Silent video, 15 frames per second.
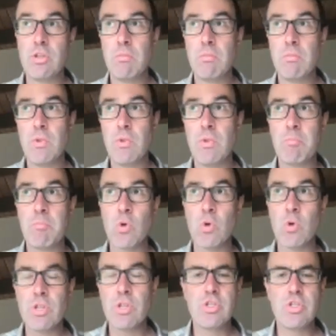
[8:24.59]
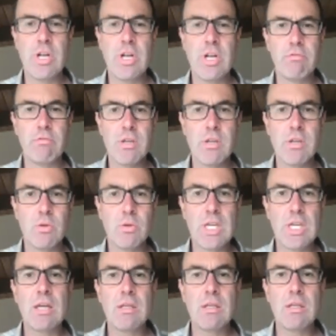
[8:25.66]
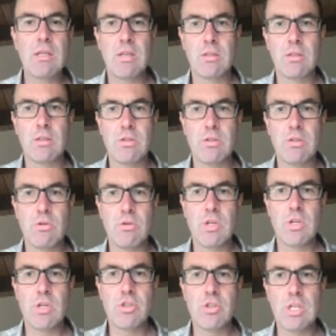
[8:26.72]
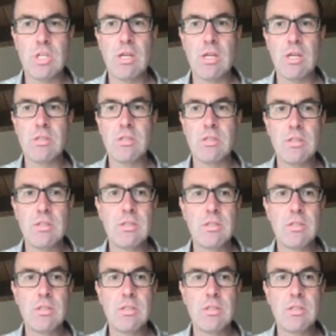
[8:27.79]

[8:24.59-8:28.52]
that portion of the genetic variants that we can't detect in association analyses,